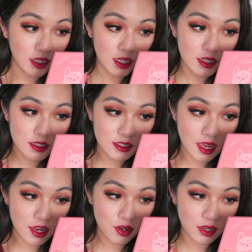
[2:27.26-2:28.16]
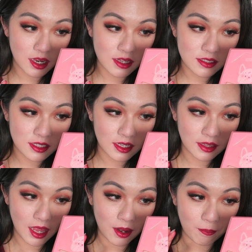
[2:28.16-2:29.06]
the inside, you can see
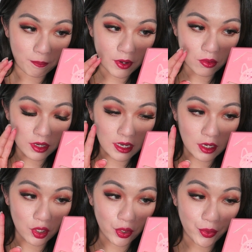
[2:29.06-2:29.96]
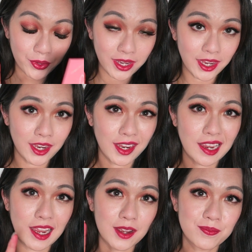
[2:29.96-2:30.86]
that milky looking
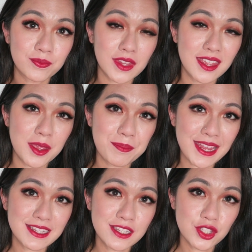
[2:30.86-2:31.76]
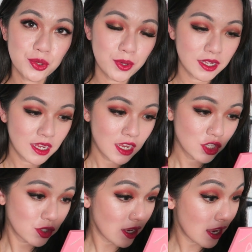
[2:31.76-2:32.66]
pattern to it.
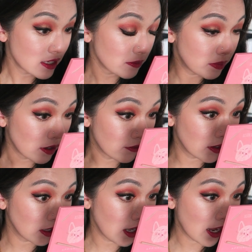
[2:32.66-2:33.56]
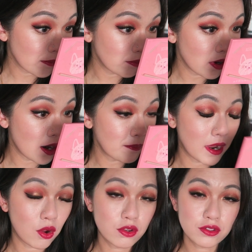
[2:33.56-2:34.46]
So it has a bit of a light brown,
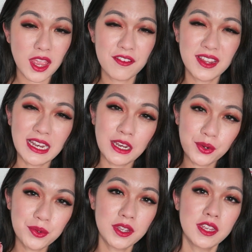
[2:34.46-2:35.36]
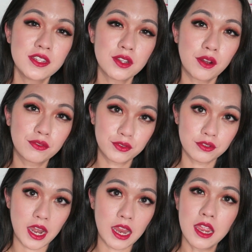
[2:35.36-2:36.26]
but also have a little hint of
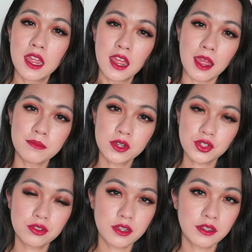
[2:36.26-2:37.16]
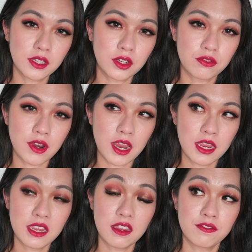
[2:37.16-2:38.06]
gray. I'm not sure that the
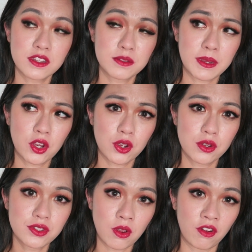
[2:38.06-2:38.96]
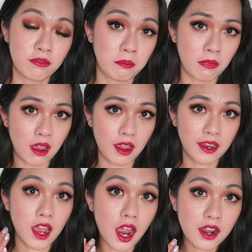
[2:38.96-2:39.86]
gray, if it's because of
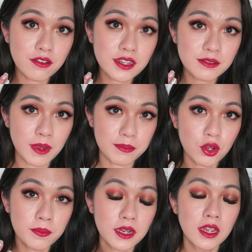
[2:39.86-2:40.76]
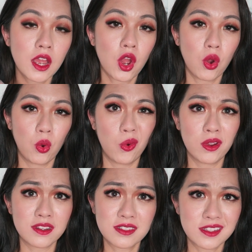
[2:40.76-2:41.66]
my iris, my pupil,
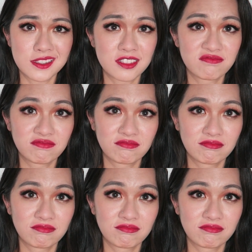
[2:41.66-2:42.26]
or it's just